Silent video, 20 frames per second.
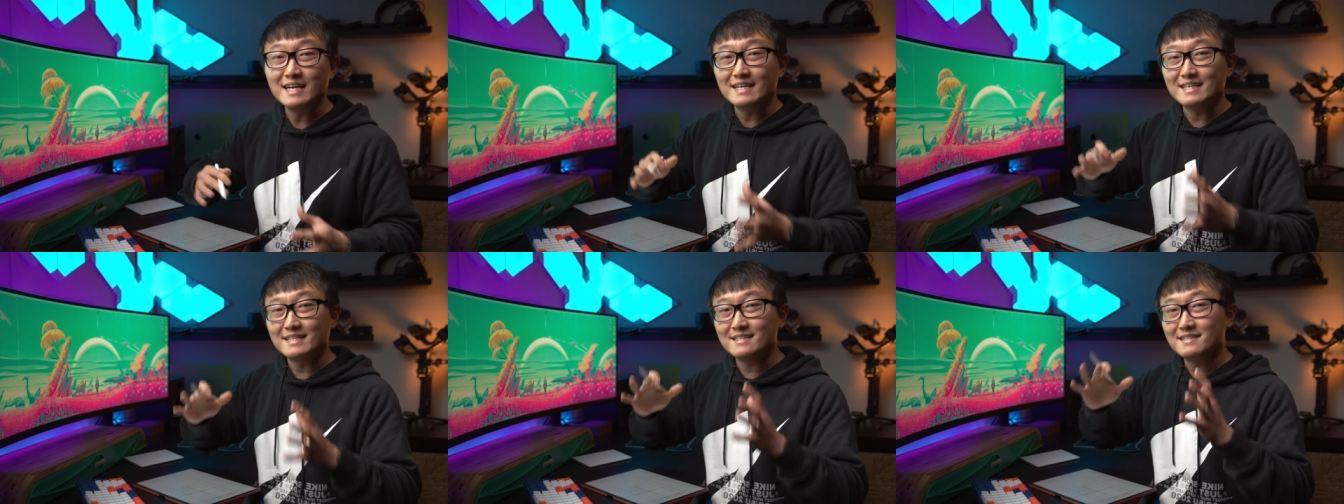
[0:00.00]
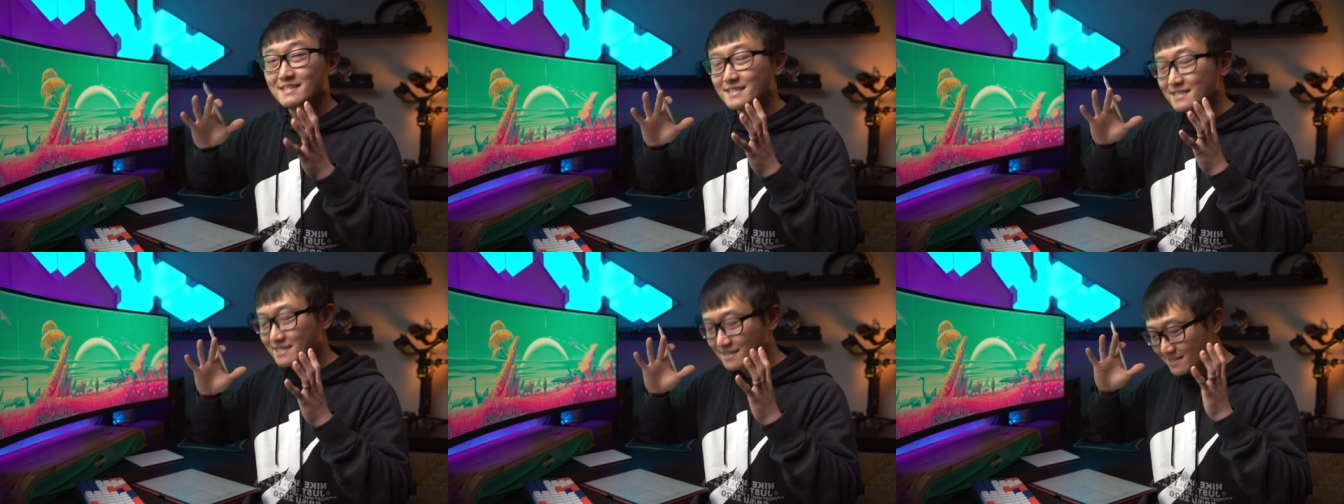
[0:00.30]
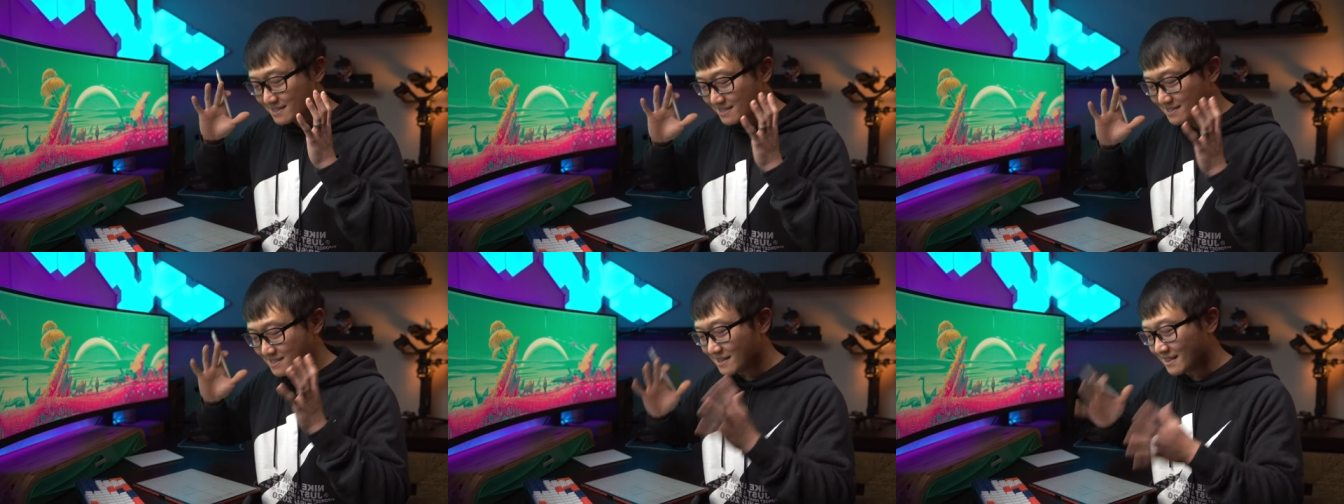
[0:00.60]
this
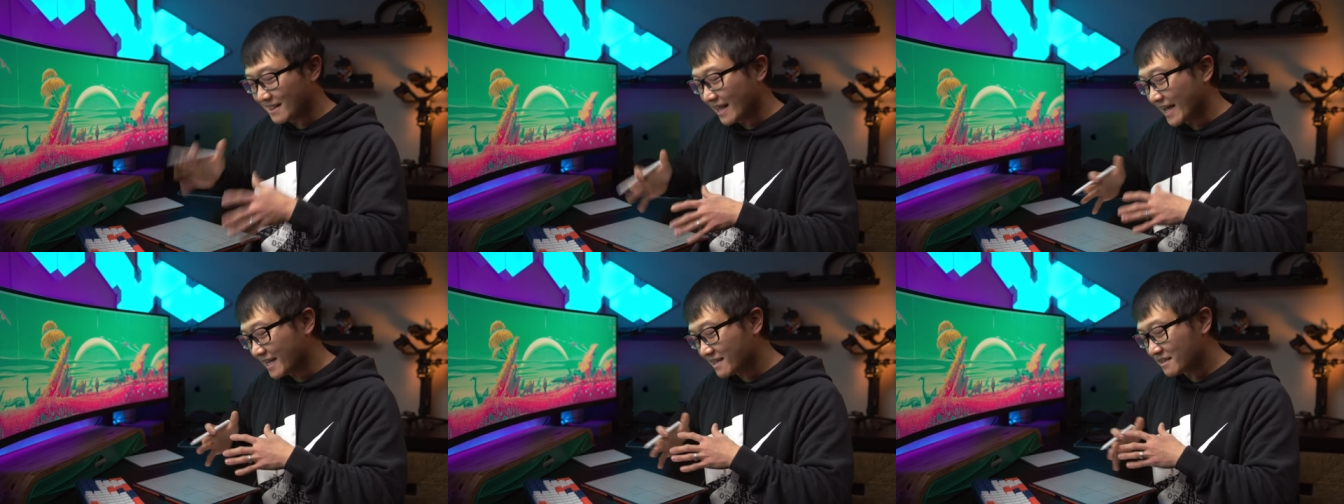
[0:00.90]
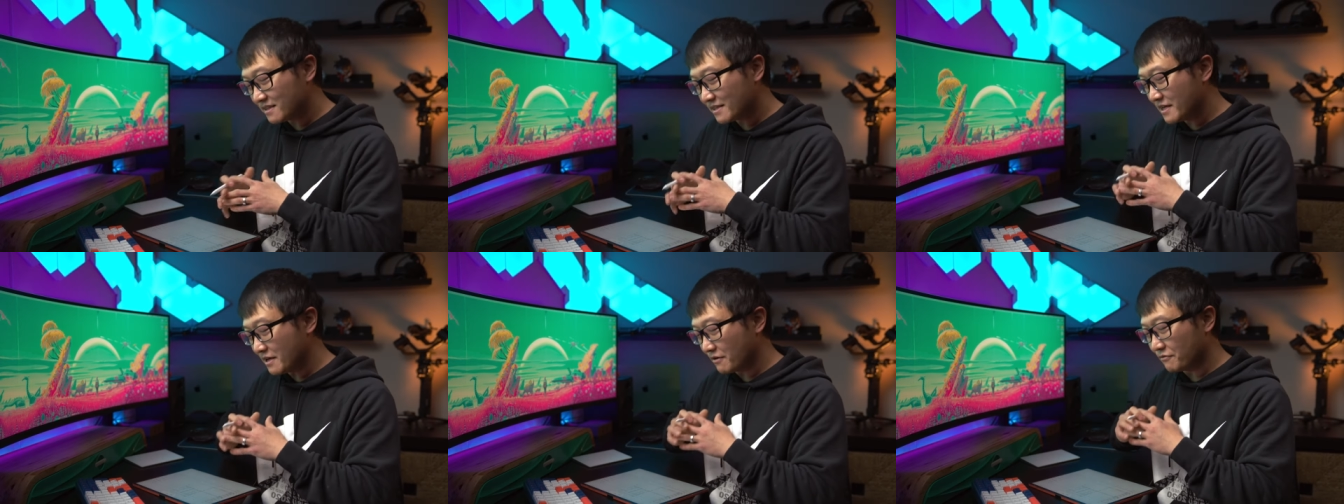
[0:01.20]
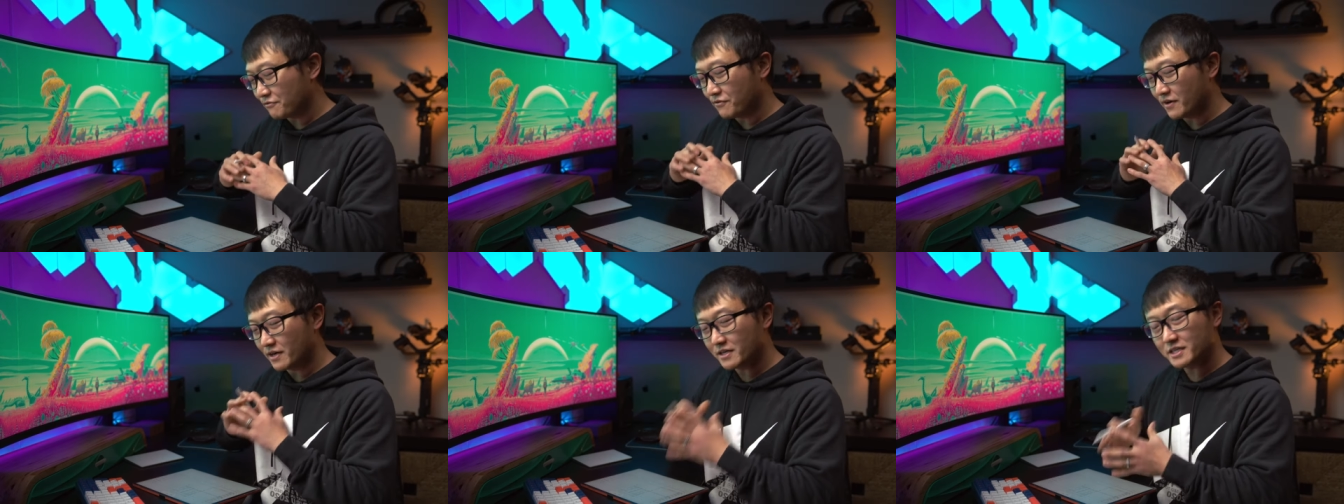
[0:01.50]
is likely a
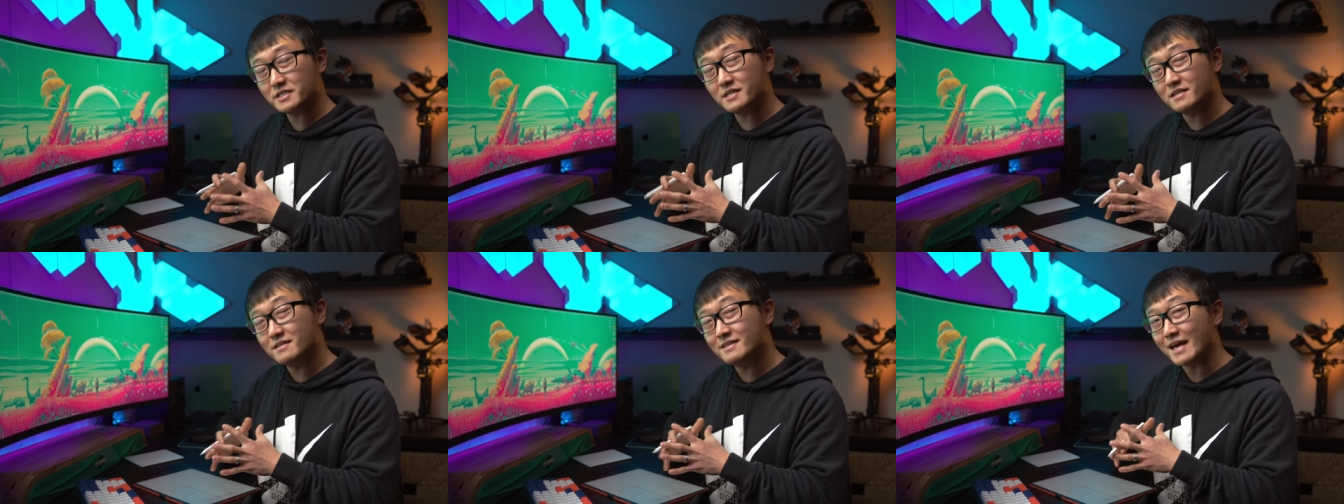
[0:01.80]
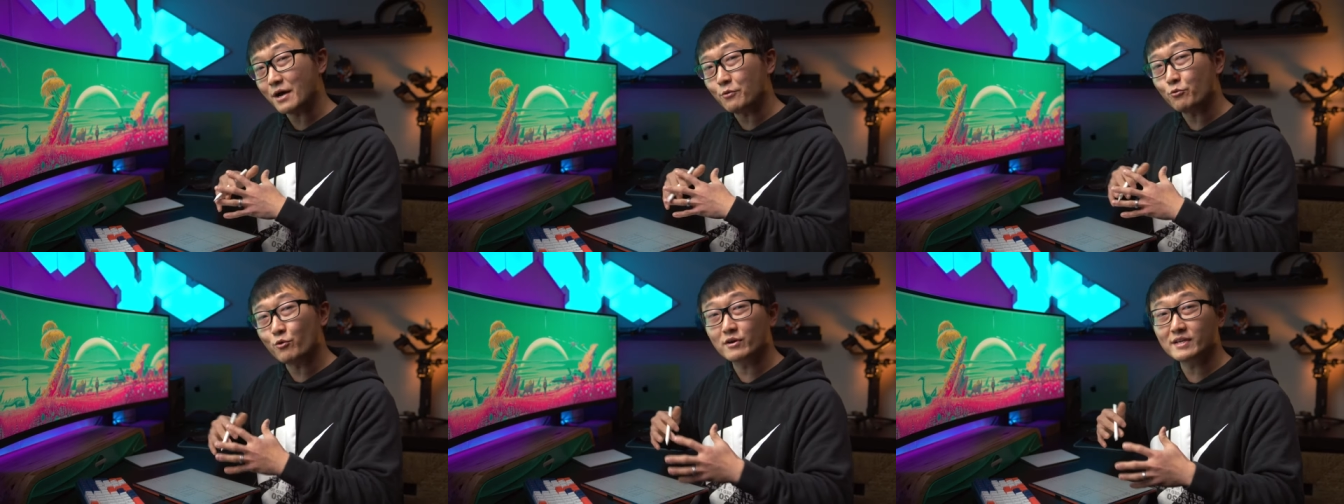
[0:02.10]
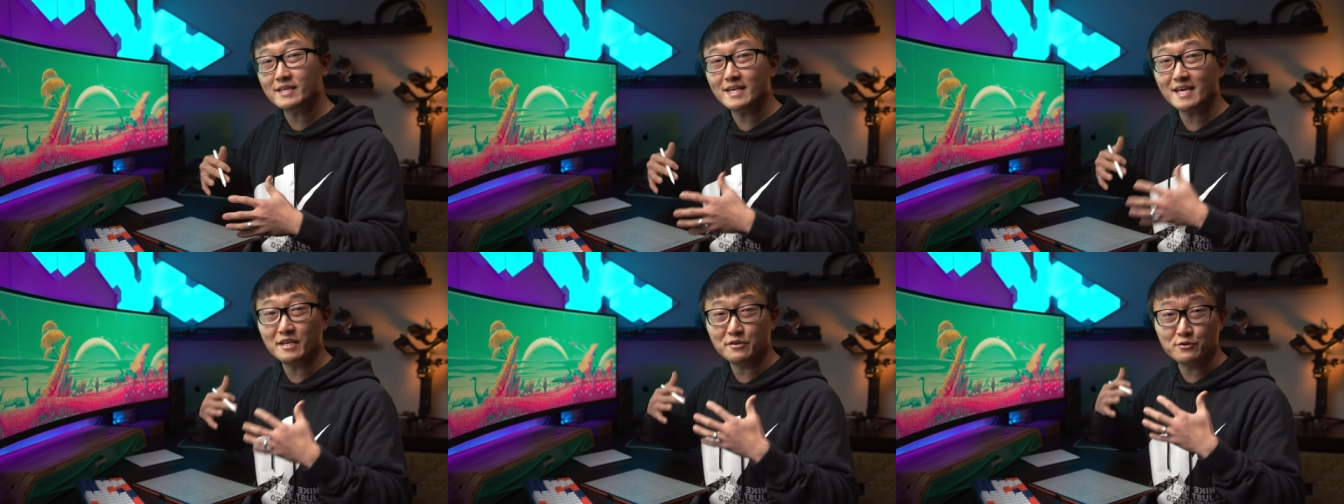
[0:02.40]
function that will
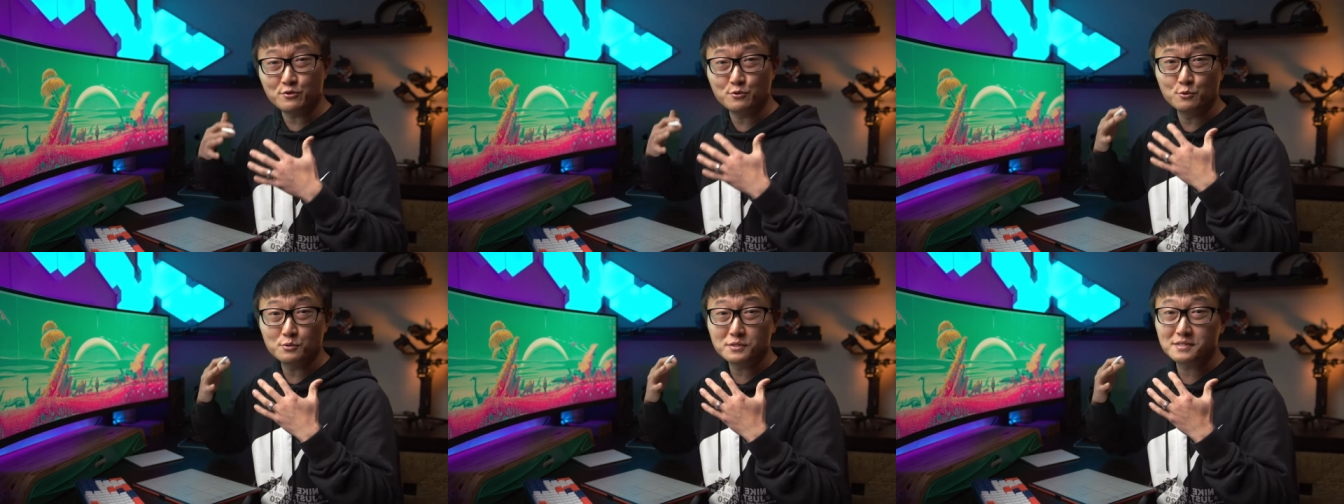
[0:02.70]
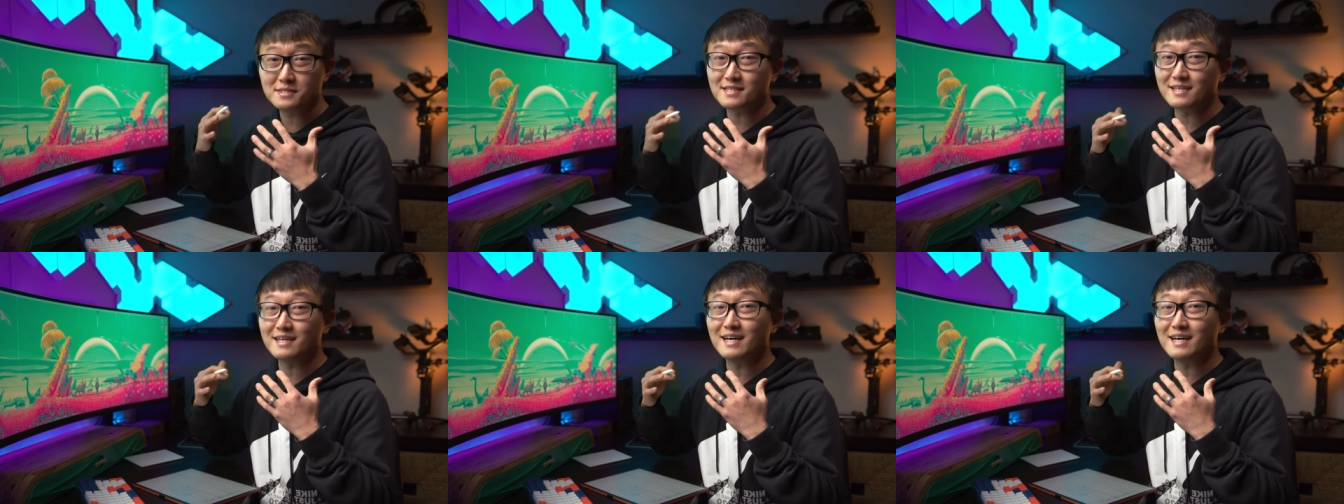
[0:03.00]
get used